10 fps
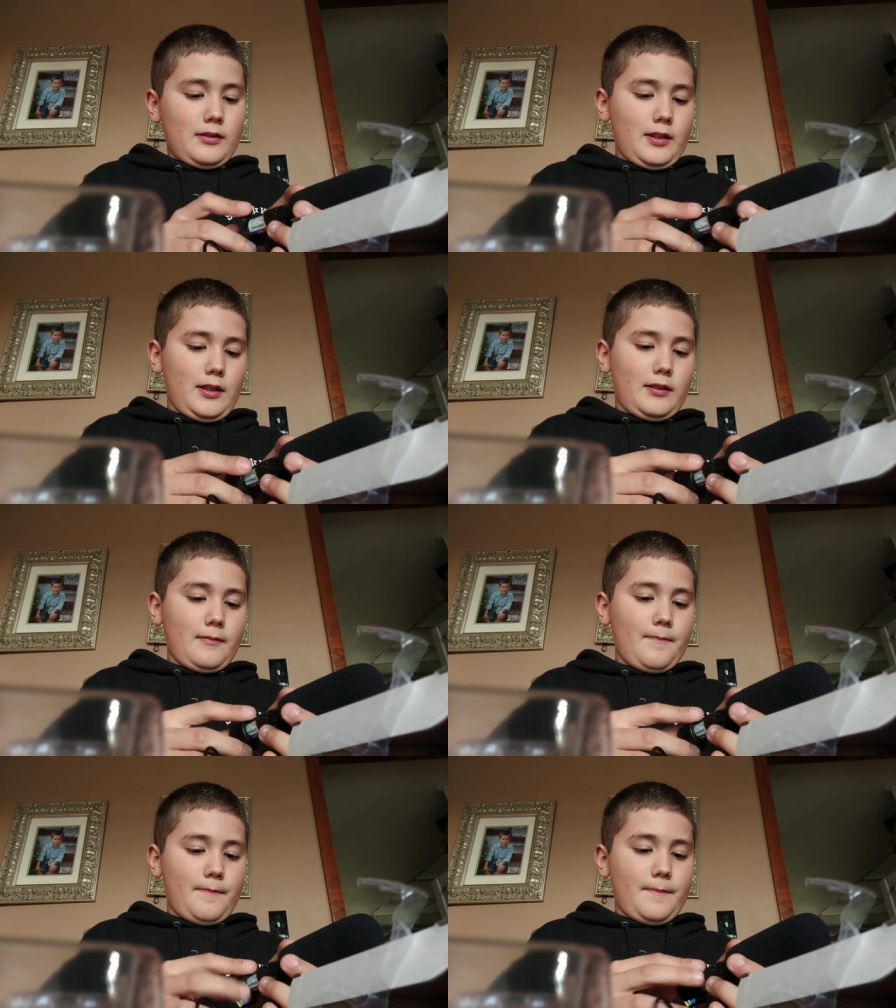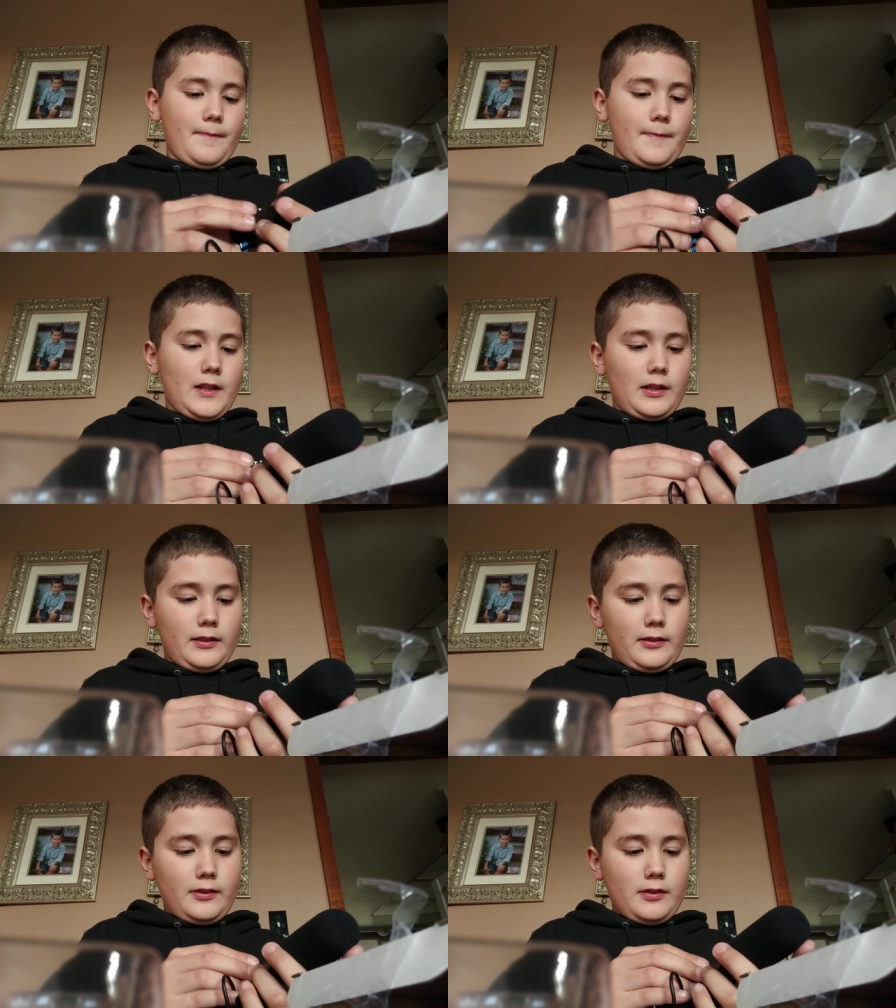like not
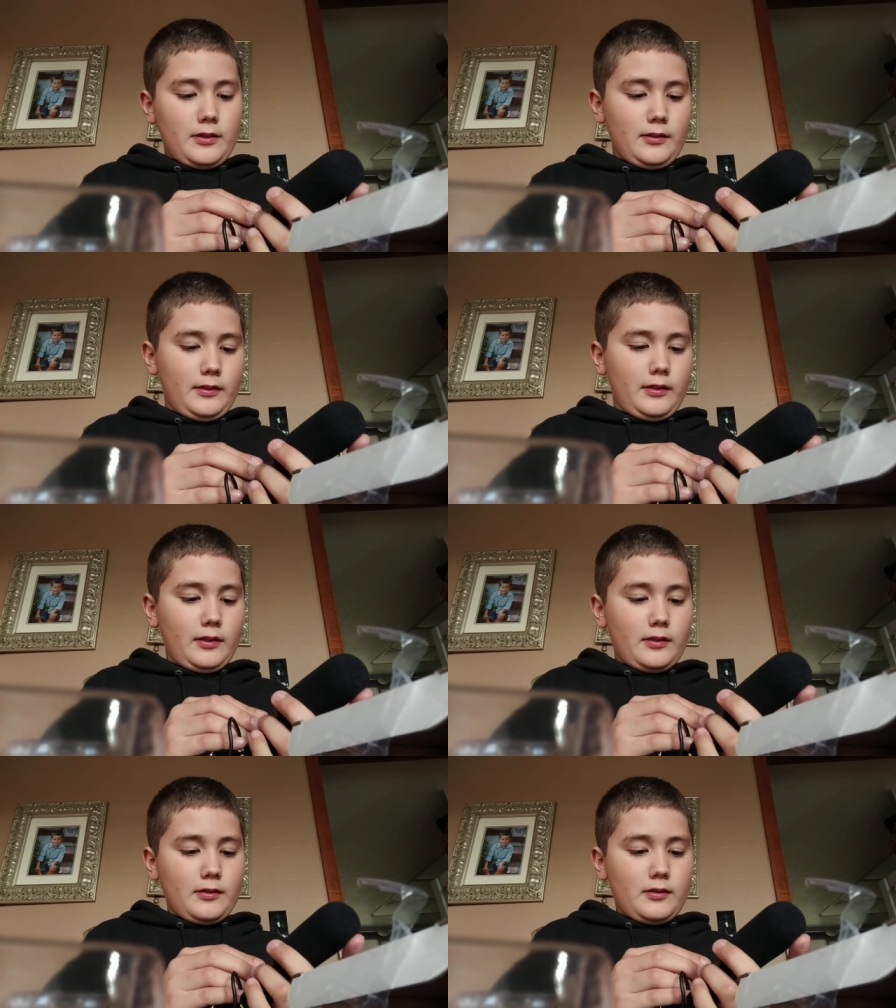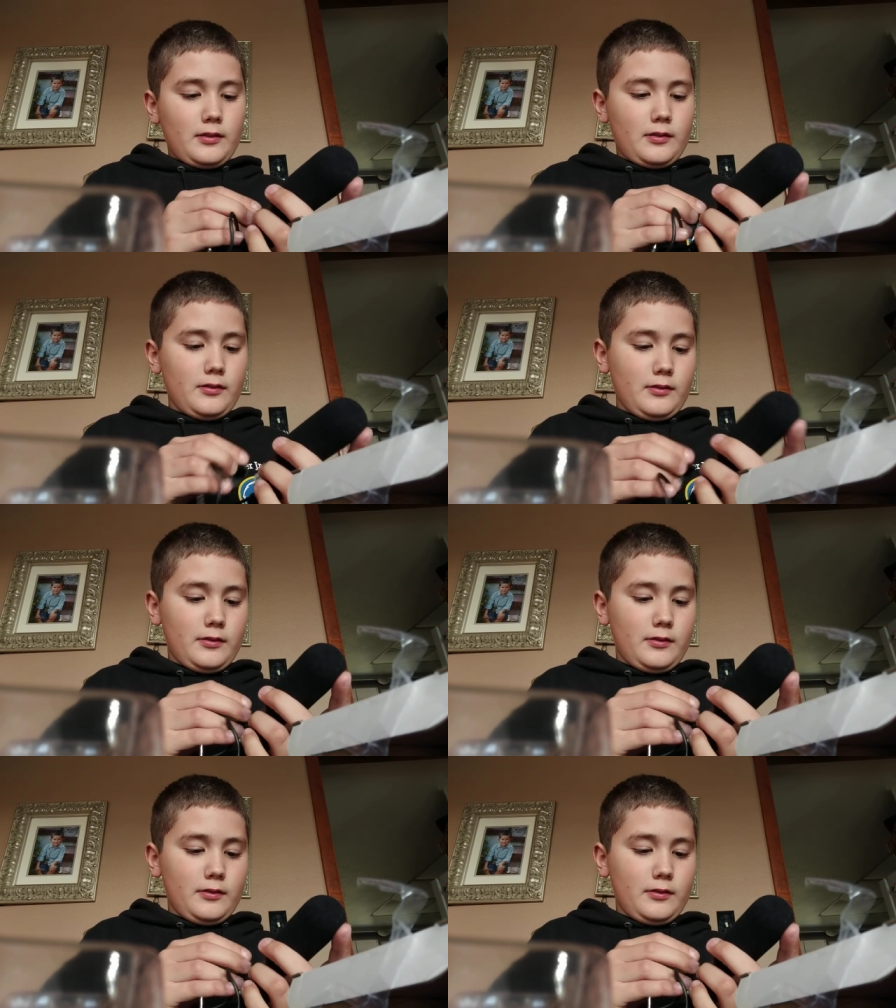as good as other.